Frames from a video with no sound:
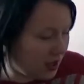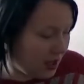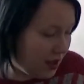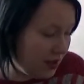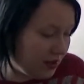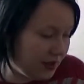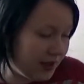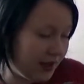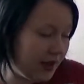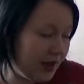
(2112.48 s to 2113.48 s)

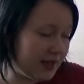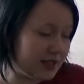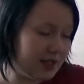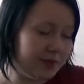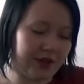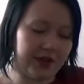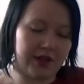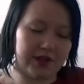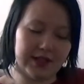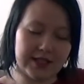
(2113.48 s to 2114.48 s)
And lastly but
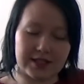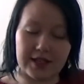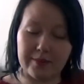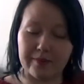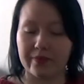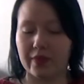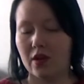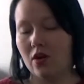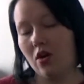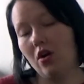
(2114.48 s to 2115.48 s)
not leastly,
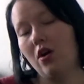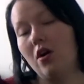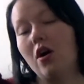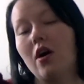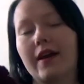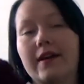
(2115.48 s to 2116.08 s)
I